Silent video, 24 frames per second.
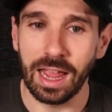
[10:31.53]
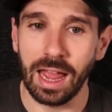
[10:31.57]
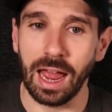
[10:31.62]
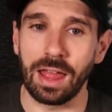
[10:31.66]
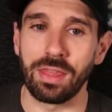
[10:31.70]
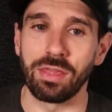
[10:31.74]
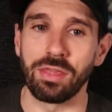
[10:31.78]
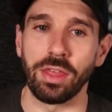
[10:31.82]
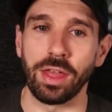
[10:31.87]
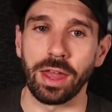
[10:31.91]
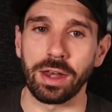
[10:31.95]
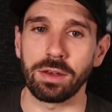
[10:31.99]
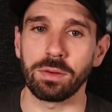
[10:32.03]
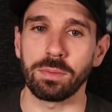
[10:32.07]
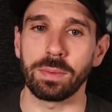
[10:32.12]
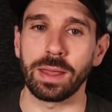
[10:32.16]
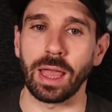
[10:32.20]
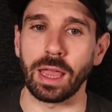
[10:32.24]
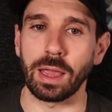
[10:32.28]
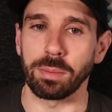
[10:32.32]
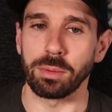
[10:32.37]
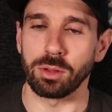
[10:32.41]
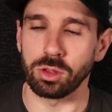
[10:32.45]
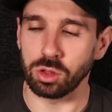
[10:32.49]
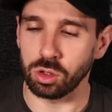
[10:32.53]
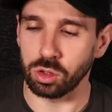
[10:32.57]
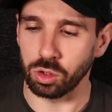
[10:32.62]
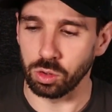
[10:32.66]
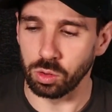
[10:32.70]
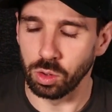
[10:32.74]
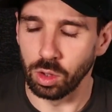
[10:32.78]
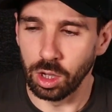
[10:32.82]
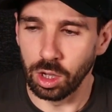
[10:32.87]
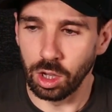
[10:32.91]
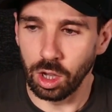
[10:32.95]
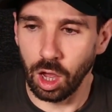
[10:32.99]
and then be able to
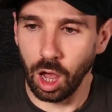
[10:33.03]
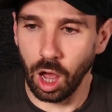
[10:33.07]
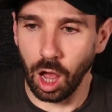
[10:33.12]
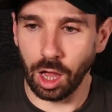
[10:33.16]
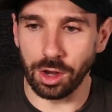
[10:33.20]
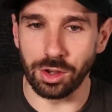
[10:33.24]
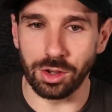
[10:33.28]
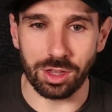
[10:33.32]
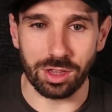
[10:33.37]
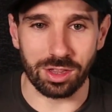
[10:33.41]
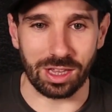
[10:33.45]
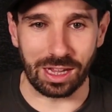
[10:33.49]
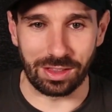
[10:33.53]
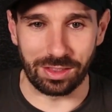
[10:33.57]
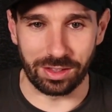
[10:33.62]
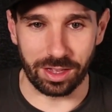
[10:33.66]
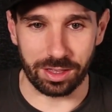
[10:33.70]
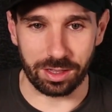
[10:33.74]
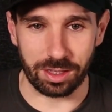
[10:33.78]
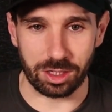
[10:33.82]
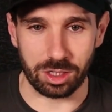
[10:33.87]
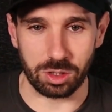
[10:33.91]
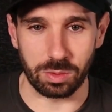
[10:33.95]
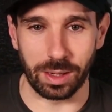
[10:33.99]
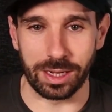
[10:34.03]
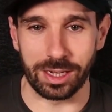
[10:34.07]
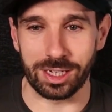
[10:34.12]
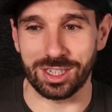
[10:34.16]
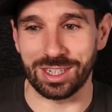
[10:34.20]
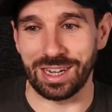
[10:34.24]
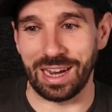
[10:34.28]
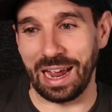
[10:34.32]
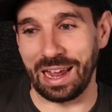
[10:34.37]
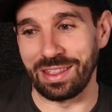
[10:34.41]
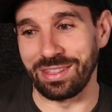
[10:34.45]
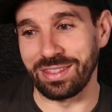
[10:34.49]
understand their
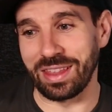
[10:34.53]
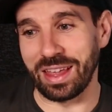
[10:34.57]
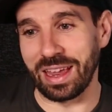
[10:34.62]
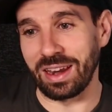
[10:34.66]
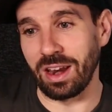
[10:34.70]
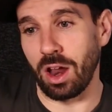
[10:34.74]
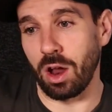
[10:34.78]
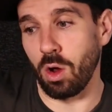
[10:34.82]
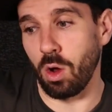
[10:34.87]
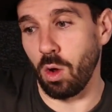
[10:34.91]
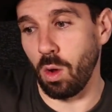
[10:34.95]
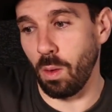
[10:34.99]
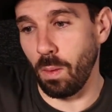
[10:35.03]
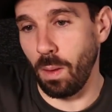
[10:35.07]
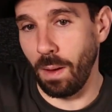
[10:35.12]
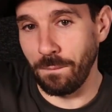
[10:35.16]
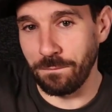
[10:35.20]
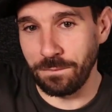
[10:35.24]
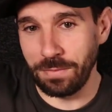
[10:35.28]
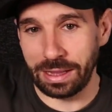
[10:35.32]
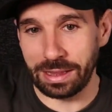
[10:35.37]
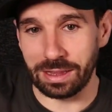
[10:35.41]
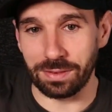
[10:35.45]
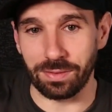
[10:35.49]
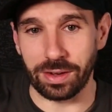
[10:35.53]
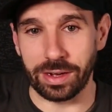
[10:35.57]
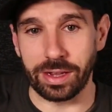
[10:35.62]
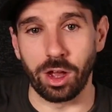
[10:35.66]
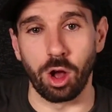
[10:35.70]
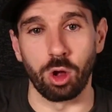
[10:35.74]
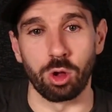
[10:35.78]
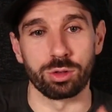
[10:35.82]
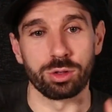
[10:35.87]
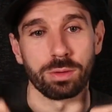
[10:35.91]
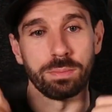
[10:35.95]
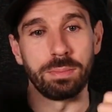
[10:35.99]
situation and then effectively
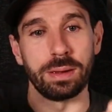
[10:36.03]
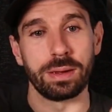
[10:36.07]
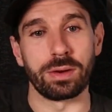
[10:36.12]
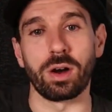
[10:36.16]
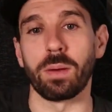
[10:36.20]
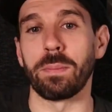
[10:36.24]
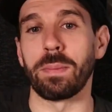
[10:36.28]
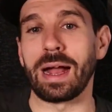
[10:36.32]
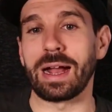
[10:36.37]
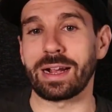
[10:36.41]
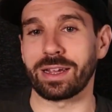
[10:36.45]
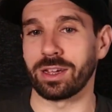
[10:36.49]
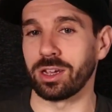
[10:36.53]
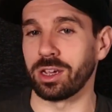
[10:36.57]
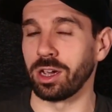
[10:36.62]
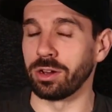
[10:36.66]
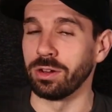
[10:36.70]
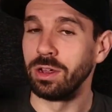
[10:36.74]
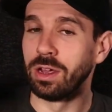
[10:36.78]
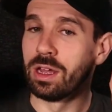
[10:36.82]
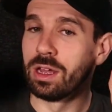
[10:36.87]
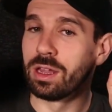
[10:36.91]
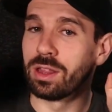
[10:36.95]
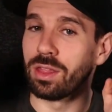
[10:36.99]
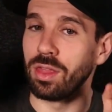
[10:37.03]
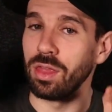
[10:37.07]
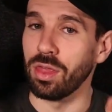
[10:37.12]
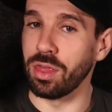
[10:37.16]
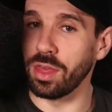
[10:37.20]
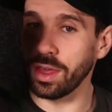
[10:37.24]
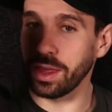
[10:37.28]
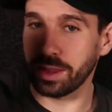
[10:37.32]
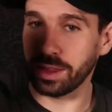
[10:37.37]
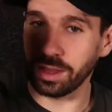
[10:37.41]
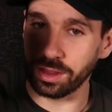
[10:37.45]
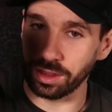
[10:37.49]
hold the mirror back and go,
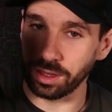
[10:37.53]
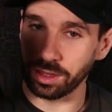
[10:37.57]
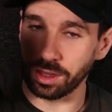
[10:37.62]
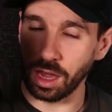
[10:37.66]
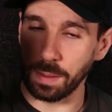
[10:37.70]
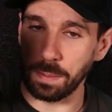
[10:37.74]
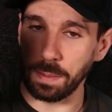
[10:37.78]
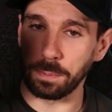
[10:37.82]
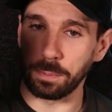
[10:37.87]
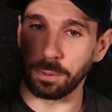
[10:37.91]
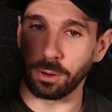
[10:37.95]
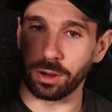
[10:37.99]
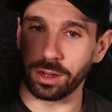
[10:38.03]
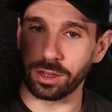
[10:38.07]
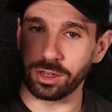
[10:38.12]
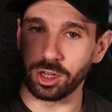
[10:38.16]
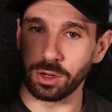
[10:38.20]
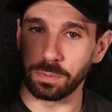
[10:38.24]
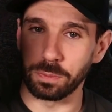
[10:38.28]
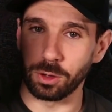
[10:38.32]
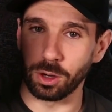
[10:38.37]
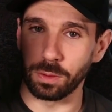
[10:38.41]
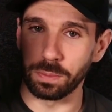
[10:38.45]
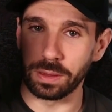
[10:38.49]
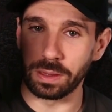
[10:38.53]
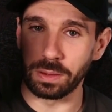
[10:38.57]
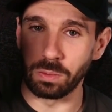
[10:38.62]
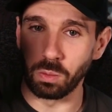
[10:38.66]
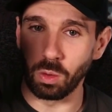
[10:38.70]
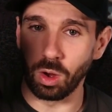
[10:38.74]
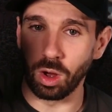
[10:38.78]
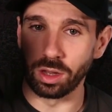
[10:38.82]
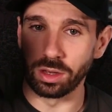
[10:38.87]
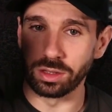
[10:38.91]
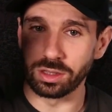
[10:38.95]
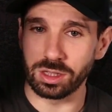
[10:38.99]
this is the type of product you'd probably
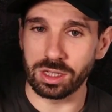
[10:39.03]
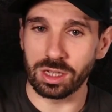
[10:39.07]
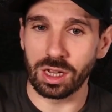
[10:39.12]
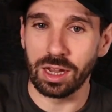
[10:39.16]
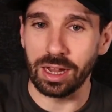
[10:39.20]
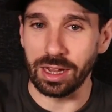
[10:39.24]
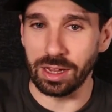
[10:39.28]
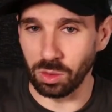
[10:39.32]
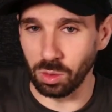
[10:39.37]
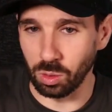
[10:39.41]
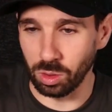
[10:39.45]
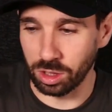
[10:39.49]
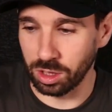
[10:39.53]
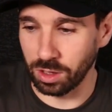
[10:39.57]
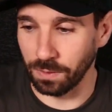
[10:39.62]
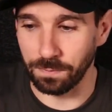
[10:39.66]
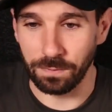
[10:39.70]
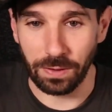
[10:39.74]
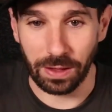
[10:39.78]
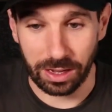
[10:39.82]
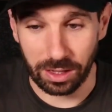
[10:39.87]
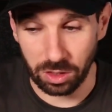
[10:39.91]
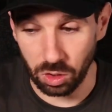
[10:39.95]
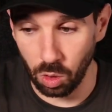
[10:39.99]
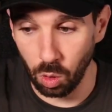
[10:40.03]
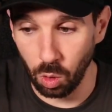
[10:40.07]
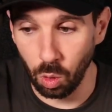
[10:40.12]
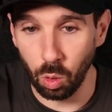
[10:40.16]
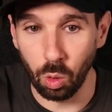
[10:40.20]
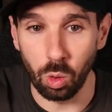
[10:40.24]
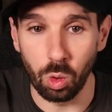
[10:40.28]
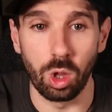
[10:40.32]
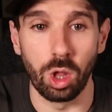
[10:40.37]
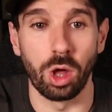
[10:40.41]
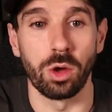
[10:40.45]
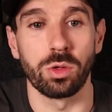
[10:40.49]
want in order to fix
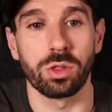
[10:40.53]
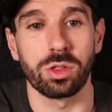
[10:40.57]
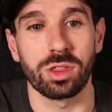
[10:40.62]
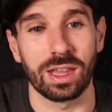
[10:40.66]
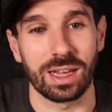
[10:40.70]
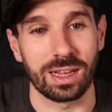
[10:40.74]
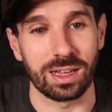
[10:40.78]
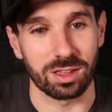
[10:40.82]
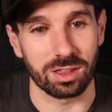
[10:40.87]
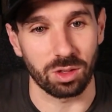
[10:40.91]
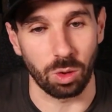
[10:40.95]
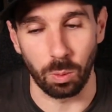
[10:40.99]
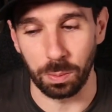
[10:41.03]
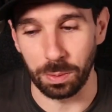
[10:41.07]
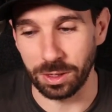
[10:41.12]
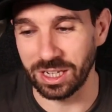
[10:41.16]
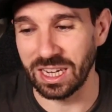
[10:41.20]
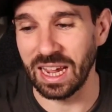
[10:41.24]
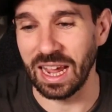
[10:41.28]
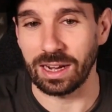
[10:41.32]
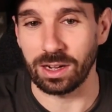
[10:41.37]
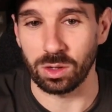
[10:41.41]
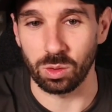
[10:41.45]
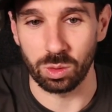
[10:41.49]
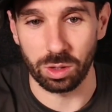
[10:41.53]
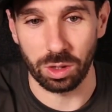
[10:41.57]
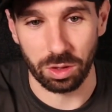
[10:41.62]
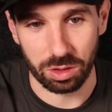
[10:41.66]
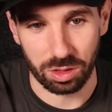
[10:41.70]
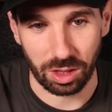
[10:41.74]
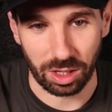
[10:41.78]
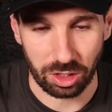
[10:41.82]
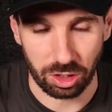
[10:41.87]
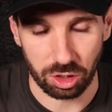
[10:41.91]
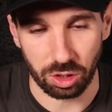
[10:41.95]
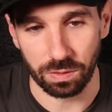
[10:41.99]
all those things or protect all those
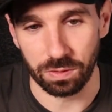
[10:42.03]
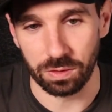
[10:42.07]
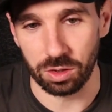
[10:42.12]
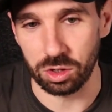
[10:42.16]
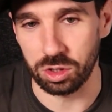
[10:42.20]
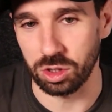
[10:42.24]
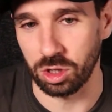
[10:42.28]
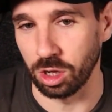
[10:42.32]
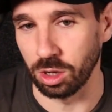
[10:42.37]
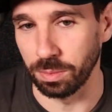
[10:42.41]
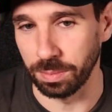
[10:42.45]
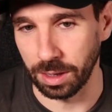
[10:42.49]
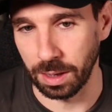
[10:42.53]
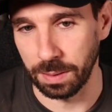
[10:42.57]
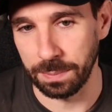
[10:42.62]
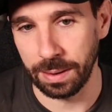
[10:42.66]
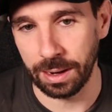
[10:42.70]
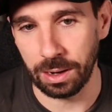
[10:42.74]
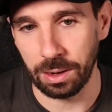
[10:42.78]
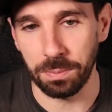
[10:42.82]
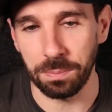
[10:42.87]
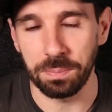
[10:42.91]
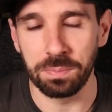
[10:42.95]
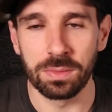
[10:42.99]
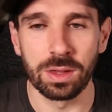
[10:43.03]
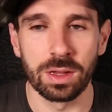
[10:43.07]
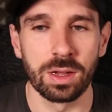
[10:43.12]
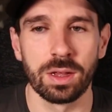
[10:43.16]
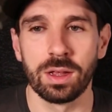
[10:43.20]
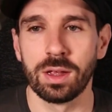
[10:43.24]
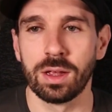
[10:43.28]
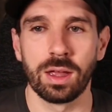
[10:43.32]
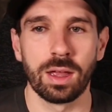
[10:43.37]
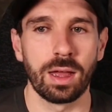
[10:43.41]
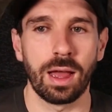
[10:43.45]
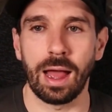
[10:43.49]
things you've just told me about.
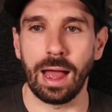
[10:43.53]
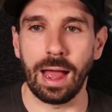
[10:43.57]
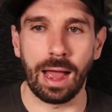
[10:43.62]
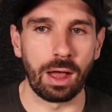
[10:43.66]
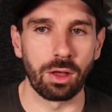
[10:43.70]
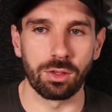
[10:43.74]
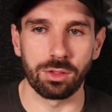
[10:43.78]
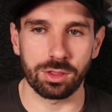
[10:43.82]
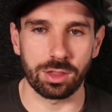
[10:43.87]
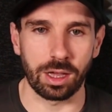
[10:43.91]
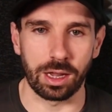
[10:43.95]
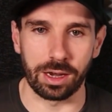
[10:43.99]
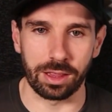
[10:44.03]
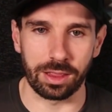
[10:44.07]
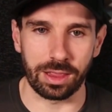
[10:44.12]
Outside of